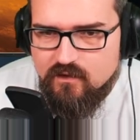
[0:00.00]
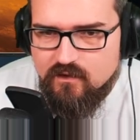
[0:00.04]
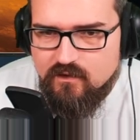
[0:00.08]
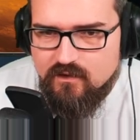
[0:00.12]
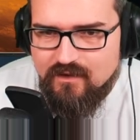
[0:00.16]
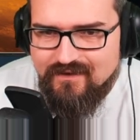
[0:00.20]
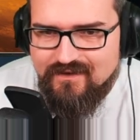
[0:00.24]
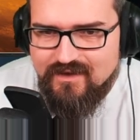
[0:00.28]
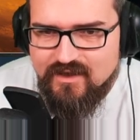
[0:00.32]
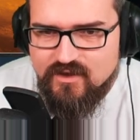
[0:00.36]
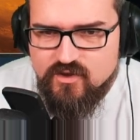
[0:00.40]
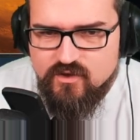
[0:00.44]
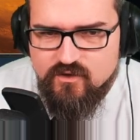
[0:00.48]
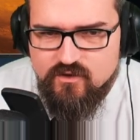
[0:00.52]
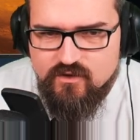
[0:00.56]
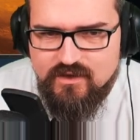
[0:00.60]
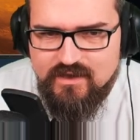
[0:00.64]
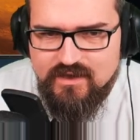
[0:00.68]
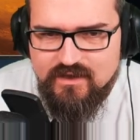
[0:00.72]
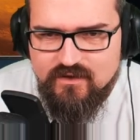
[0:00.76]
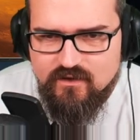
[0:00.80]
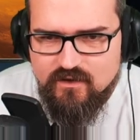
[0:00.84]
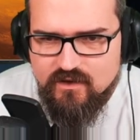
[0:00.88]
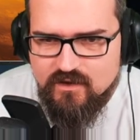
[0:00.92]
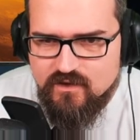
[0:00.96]
The attention to
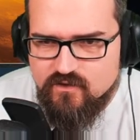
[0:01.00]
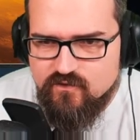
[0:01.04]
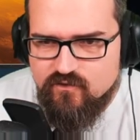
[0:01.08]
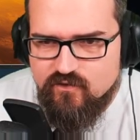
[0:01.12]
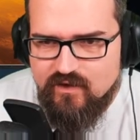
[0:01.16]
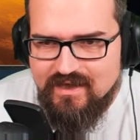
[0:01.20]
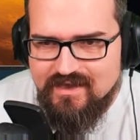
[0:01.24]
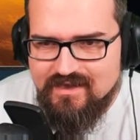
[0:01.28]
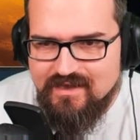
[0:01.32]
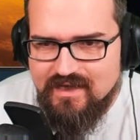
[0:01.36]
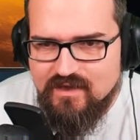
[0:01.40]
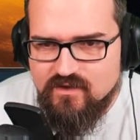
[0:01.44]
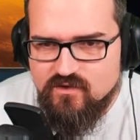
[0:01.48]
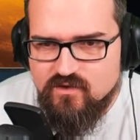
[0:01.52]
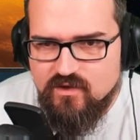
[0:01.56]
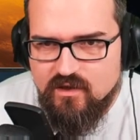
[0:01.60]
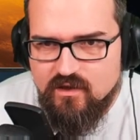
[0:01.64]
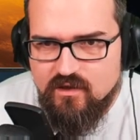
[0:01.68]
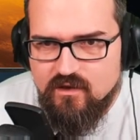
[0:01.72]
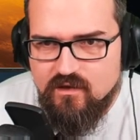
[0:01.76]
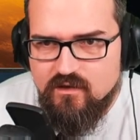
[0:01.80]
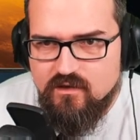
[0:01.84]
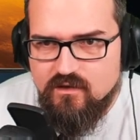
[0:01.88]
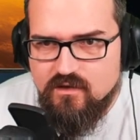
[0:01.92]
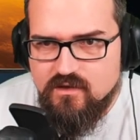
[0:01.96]
detail is
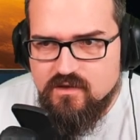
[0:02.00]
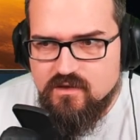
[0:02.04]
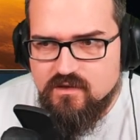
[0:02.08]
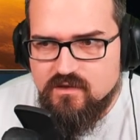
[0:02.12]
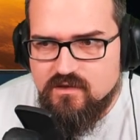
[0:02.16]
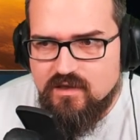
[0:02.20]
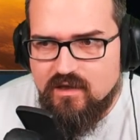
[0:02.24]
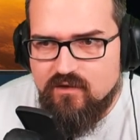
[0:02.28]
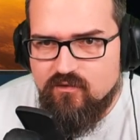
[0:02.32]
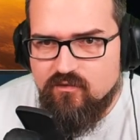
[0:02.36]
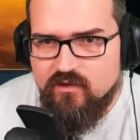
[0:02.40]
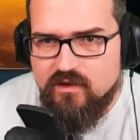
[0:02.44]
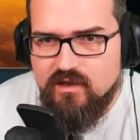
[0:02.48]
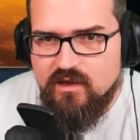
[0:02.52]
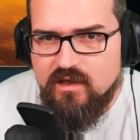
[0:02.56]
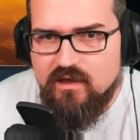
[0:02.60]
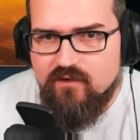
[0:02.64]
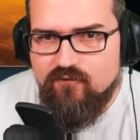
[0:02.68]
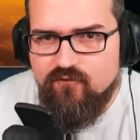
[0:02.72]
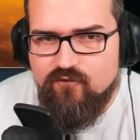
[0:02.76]
fantastic. This is definitely a